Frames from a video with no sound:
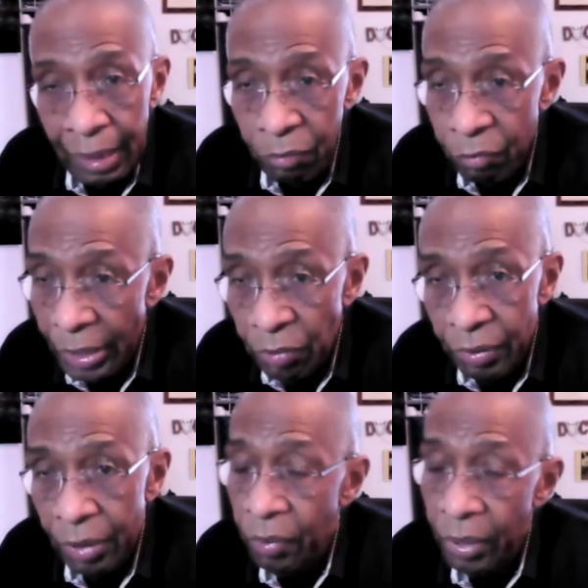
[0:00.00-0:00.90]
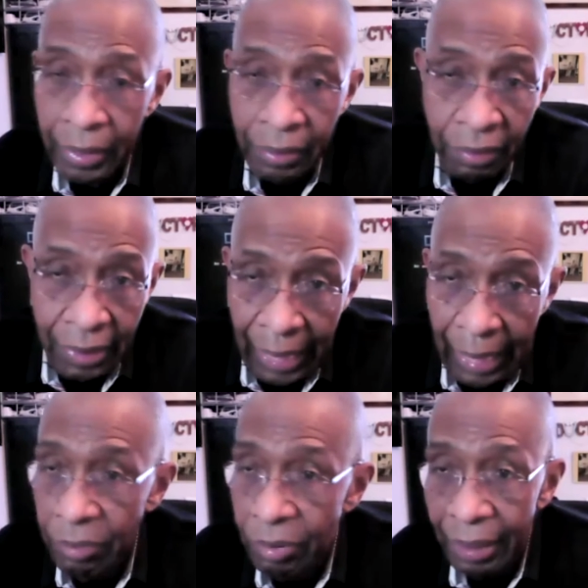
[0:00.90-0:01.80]
restaurant workers,
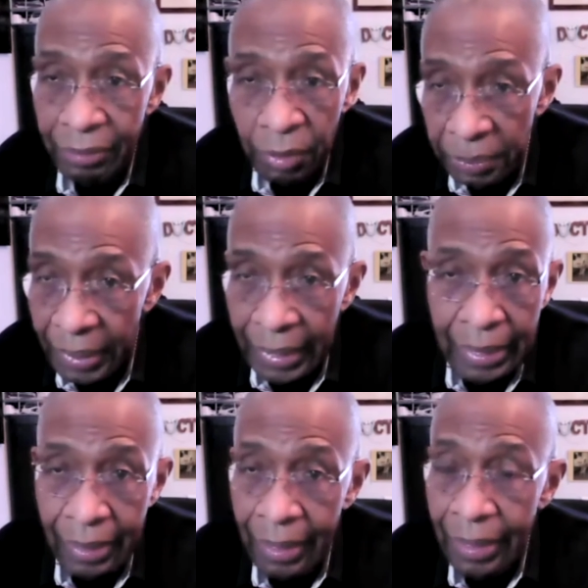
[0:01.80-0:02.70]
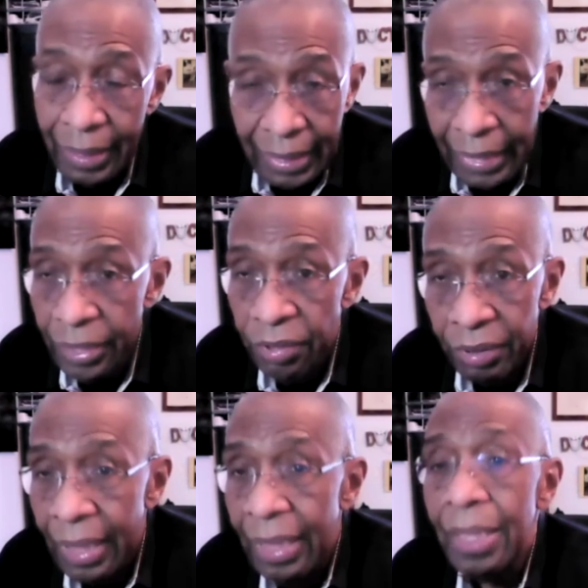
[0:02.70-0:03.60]
cab drivers, police,
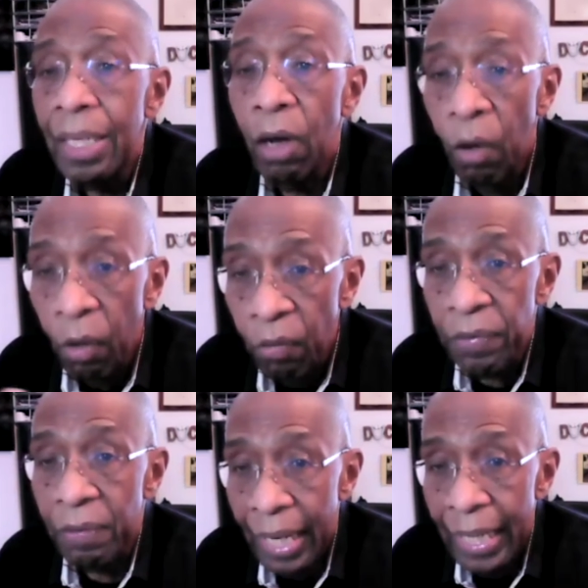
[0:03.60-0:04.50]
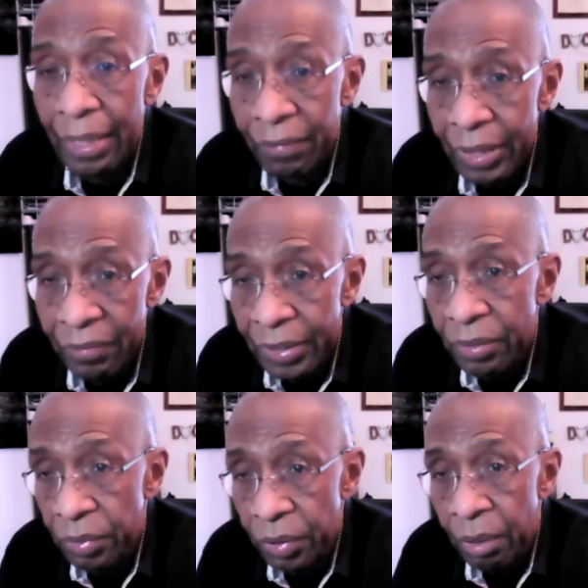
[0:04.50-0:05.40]
teachers, a whole variety of
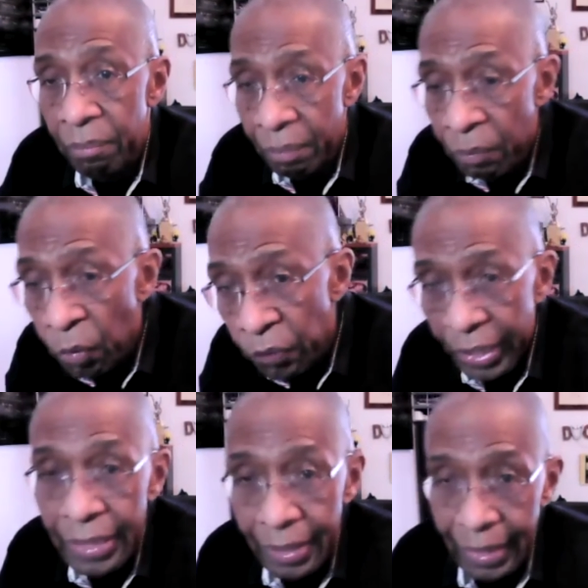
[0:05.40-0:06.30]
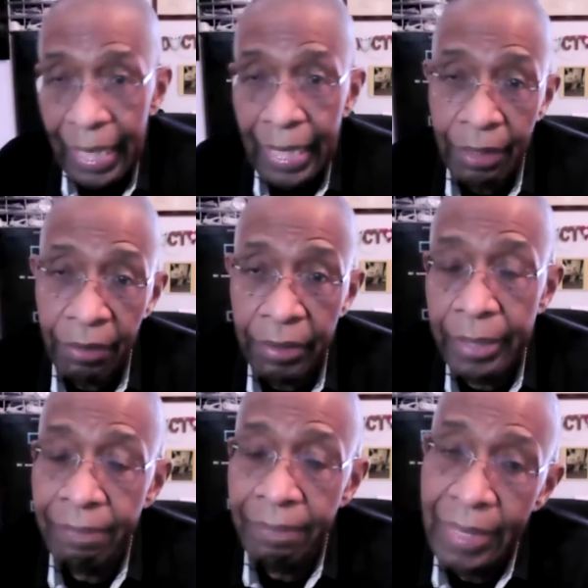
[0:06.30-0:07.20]
individuals are moving into the category
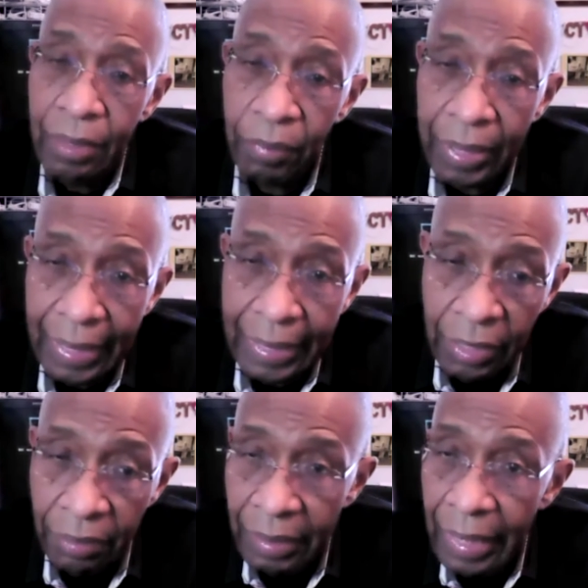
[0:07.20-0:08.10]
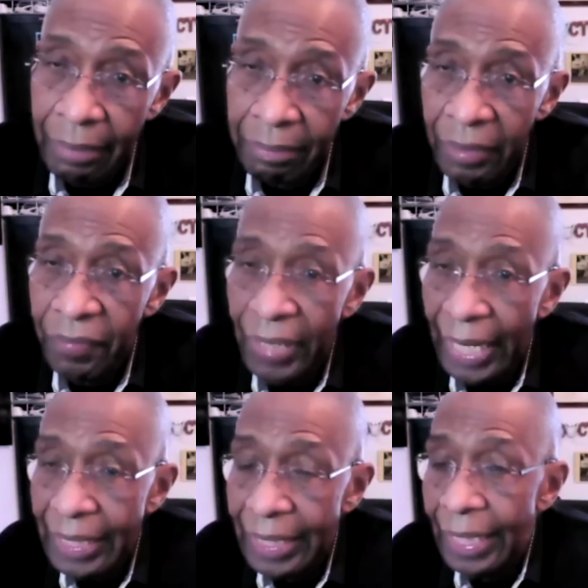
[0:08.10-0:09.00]
where they should be
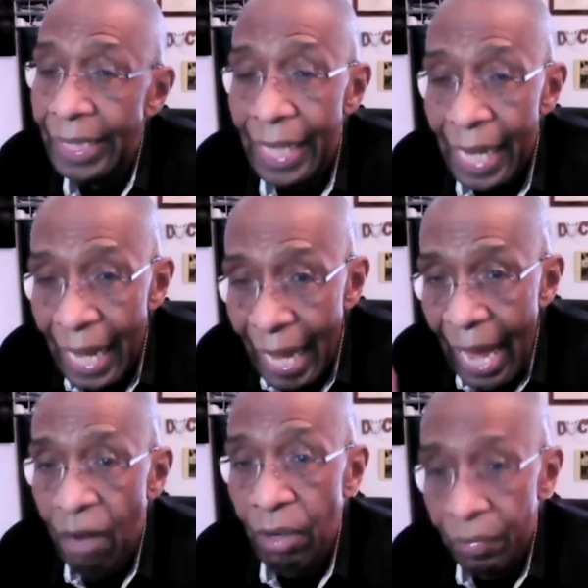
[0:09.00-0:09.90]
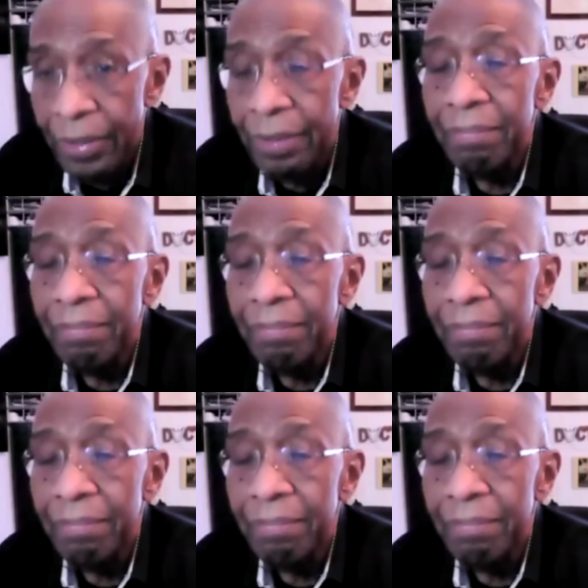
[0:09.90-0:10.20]
vaccinated. However,